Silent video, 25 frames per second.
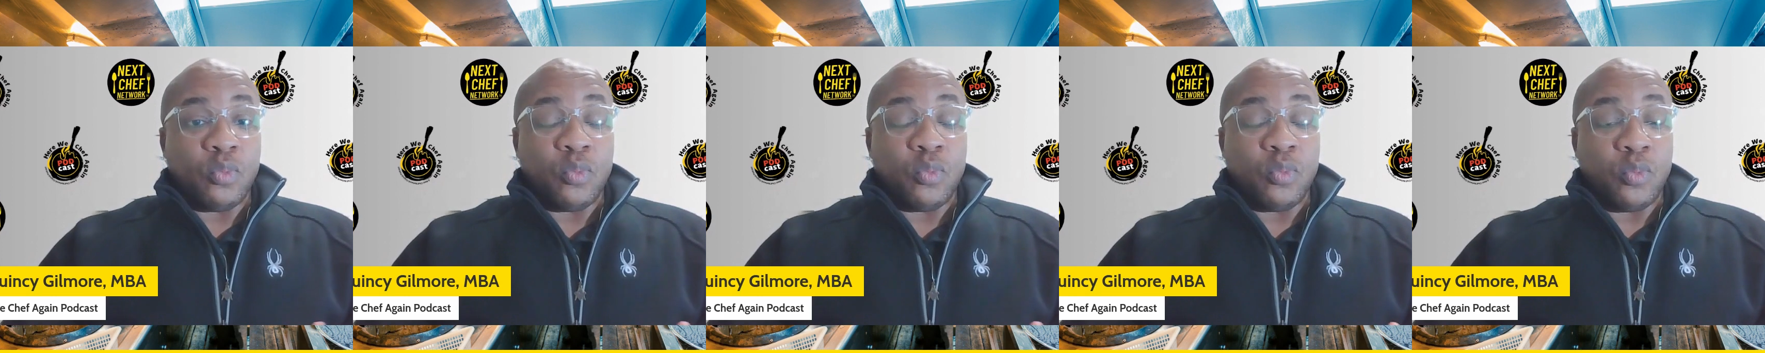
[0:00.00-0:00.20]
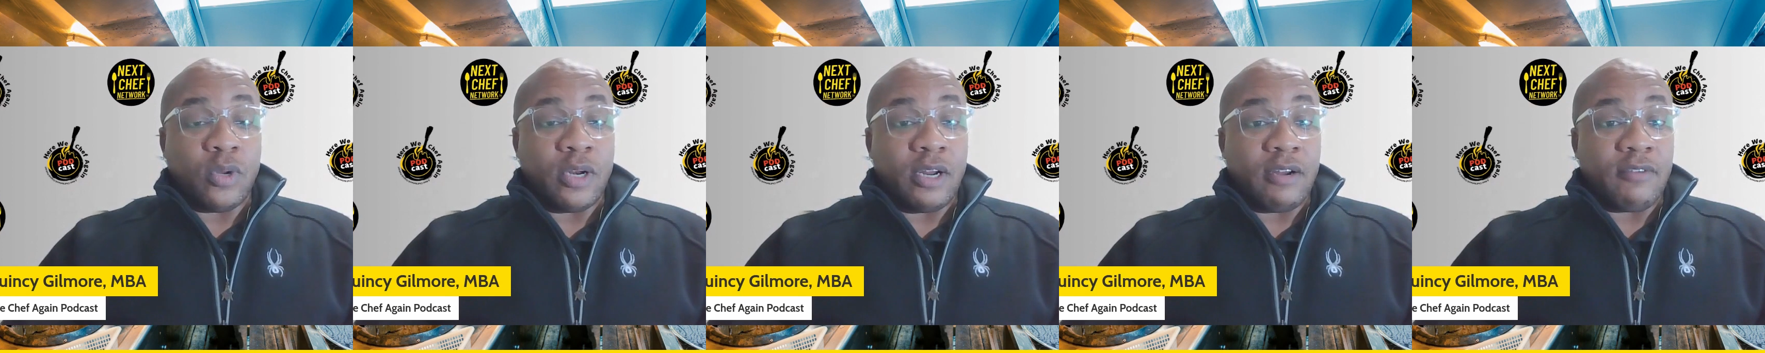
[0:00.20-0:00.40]

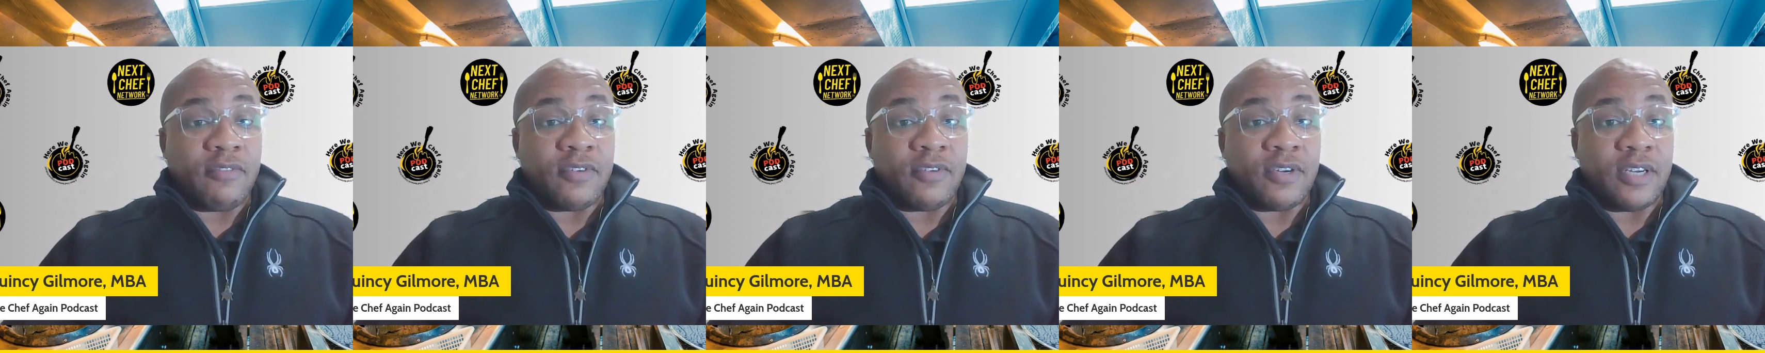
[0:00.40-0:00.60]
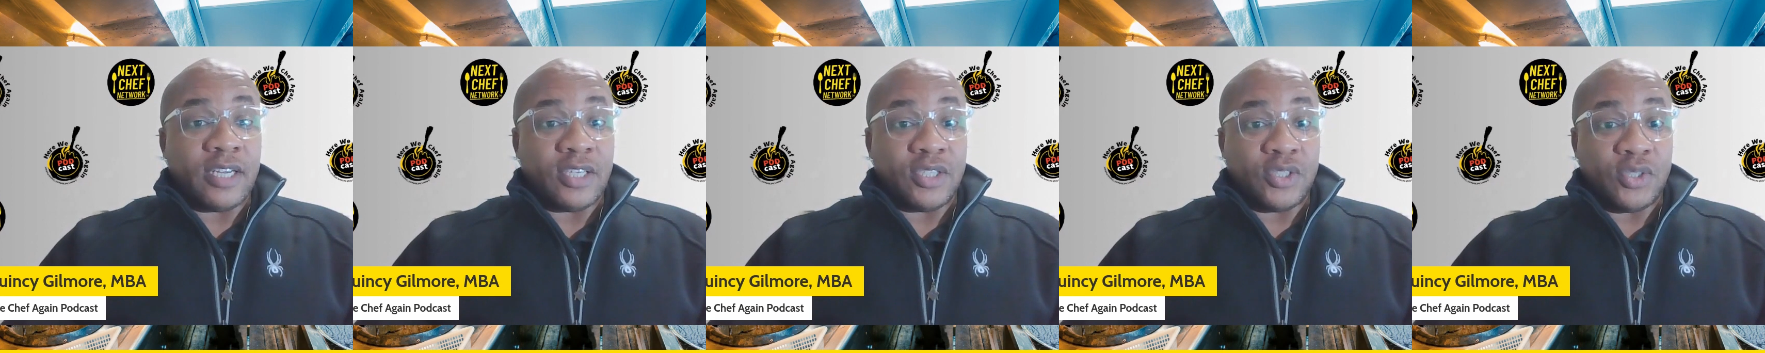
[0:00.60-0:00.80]
whatever
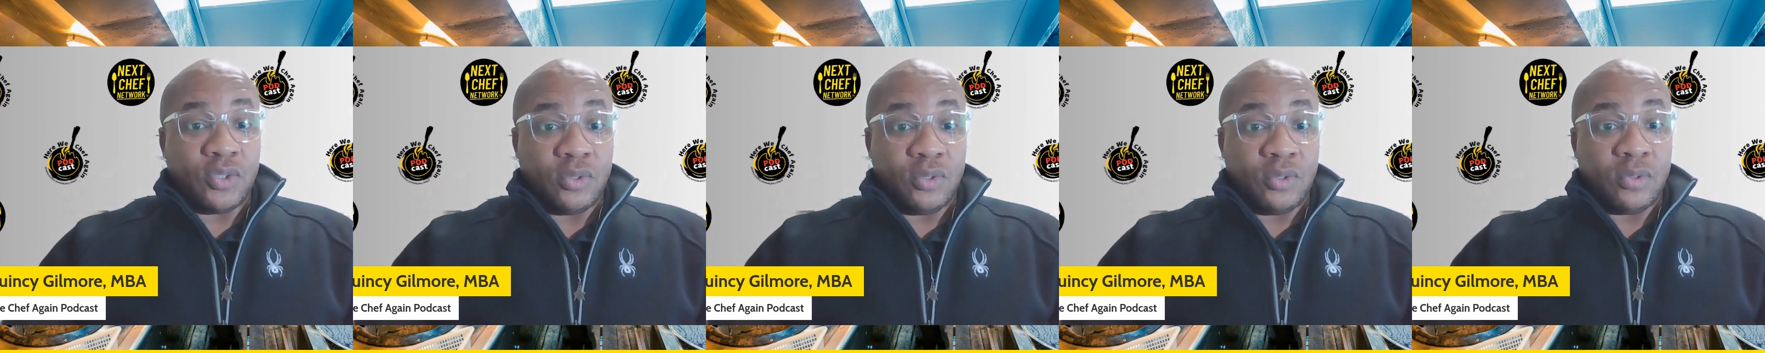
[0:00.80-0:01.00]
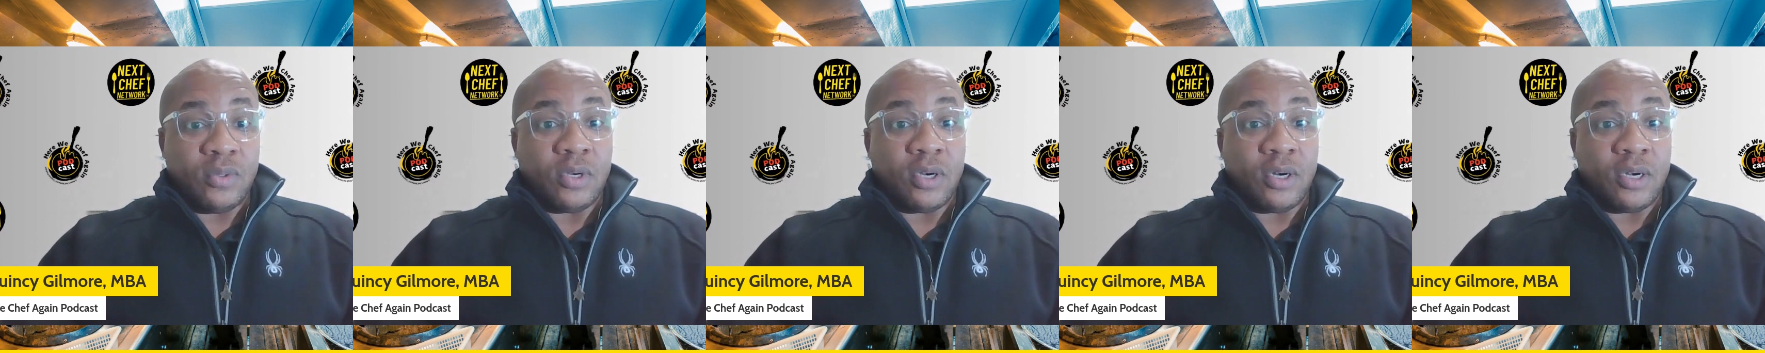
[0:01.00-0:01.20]
that
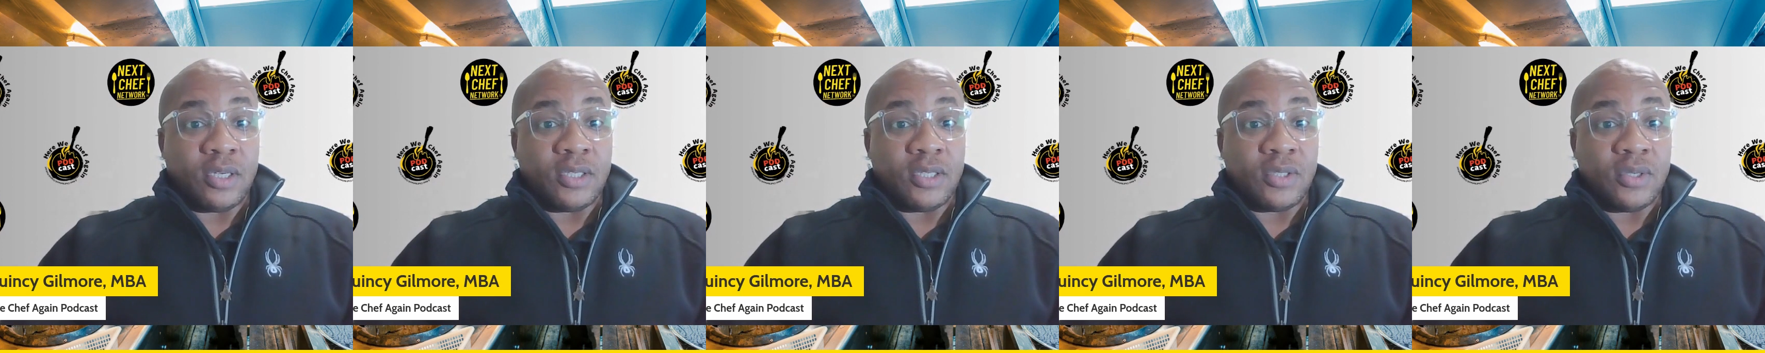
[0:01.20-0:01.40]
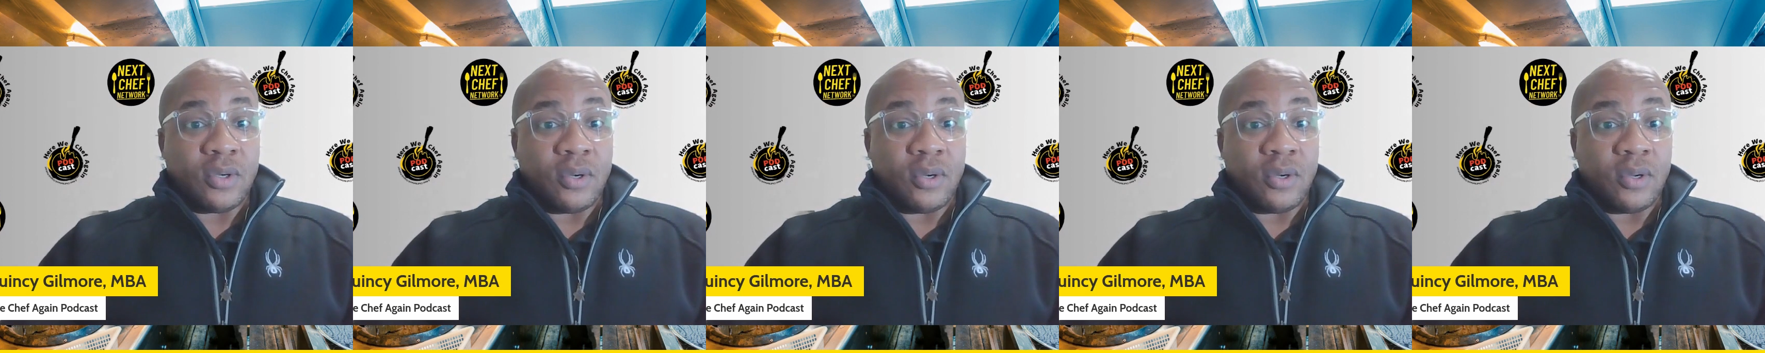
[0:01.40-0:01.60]
you are
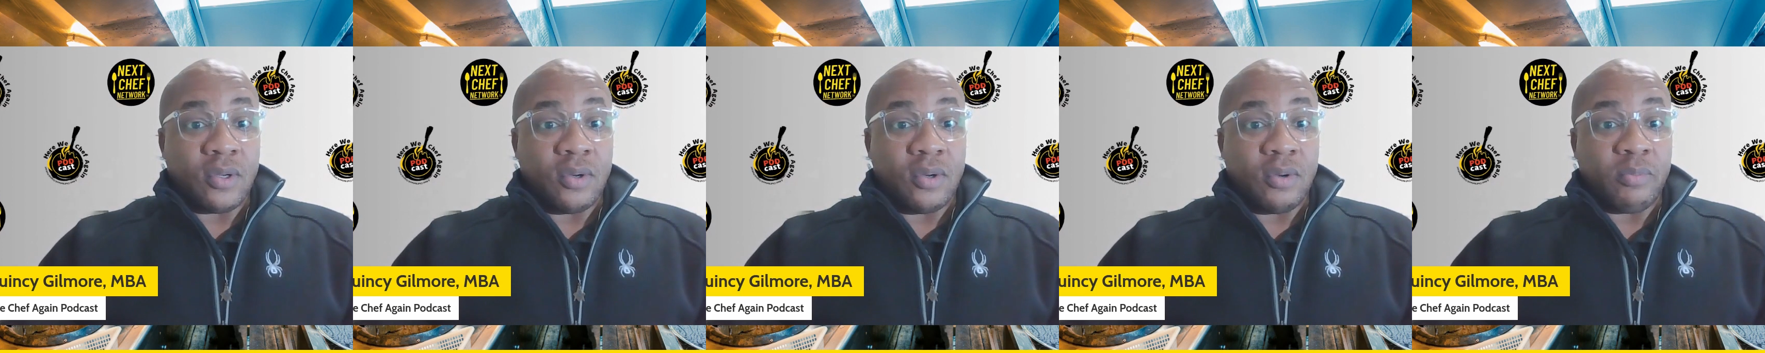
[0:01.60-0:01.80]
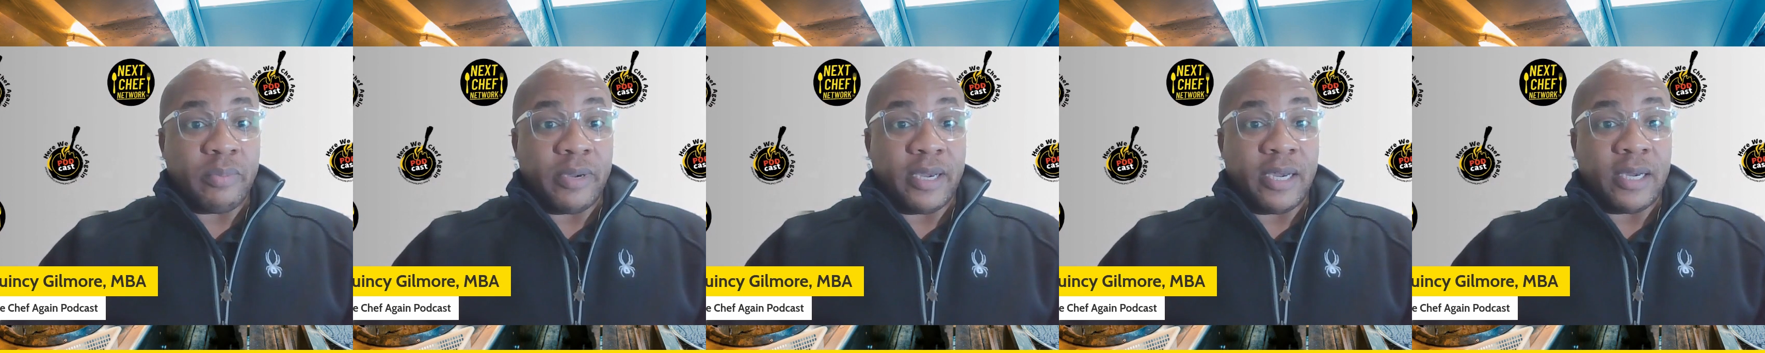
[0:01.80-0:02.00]
talking
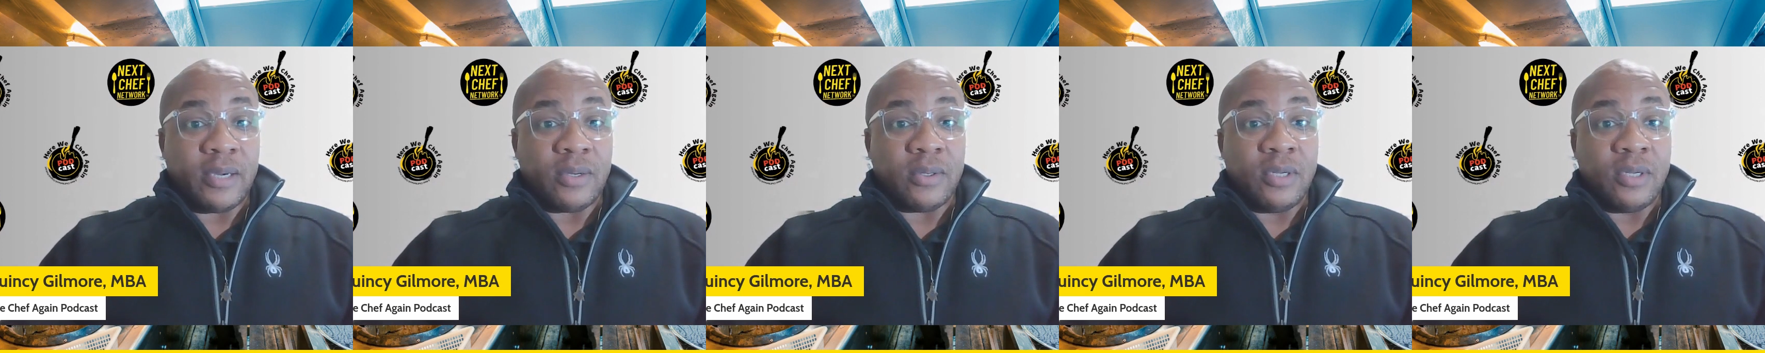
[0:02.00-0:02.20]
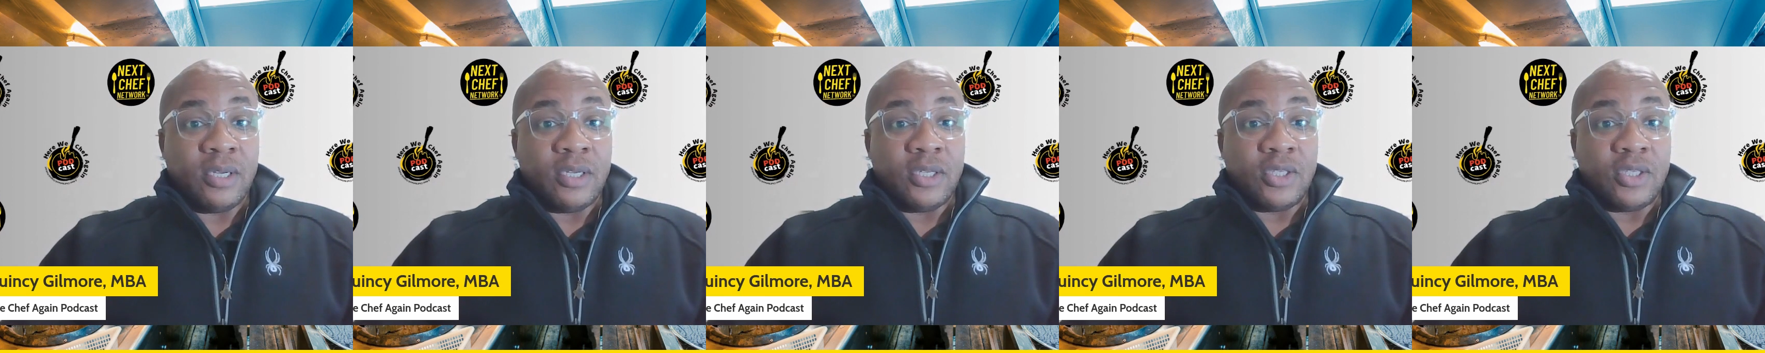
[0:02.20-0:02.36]
about